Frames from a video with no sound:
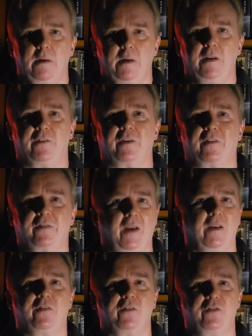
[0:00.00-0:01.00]
its
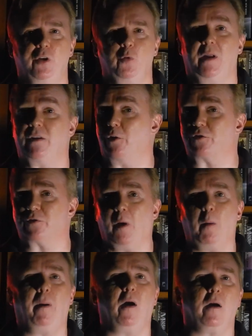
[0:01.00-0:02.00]
success is due in no
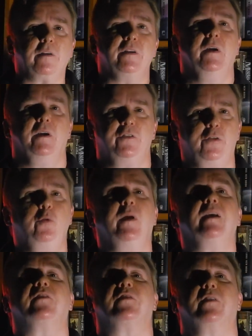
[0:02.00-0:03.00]
small part to
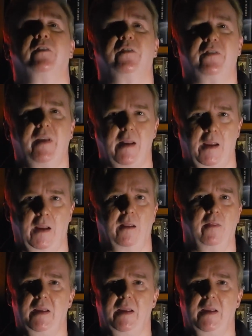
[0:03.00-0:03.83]
its setting,